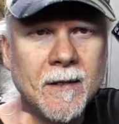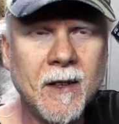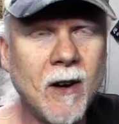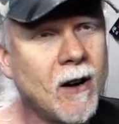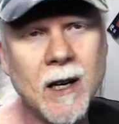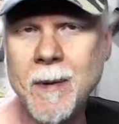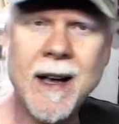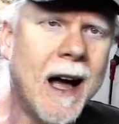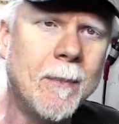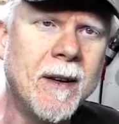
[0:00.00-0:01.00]
you're not going to be
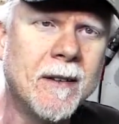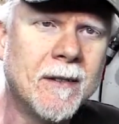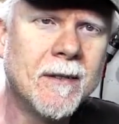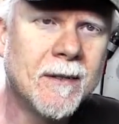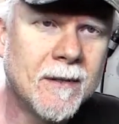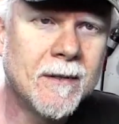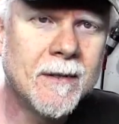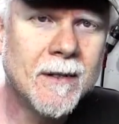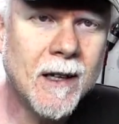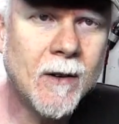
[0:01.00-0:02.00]
happy,
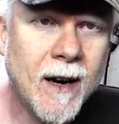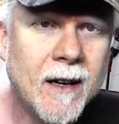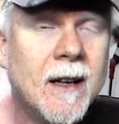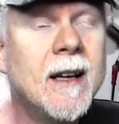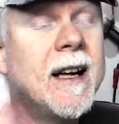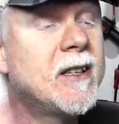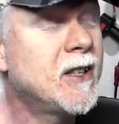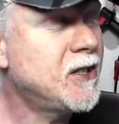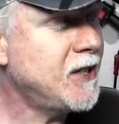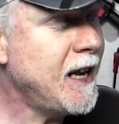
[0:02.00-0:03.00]
all right? It's
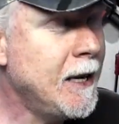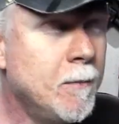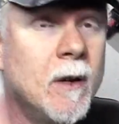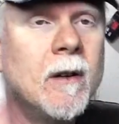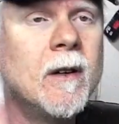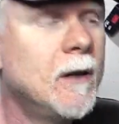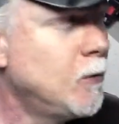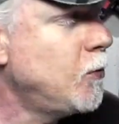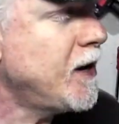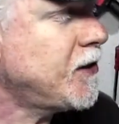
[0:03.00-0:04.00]
the same
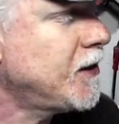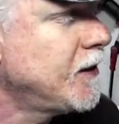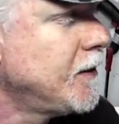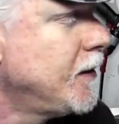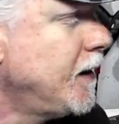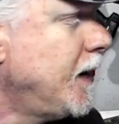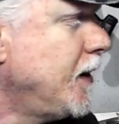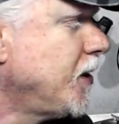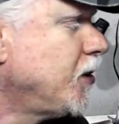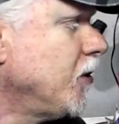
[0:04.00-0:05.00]
with
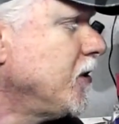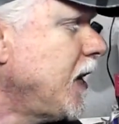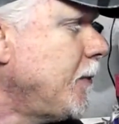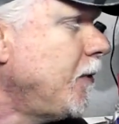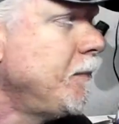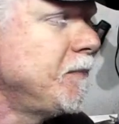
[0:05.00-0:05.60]
the turntable.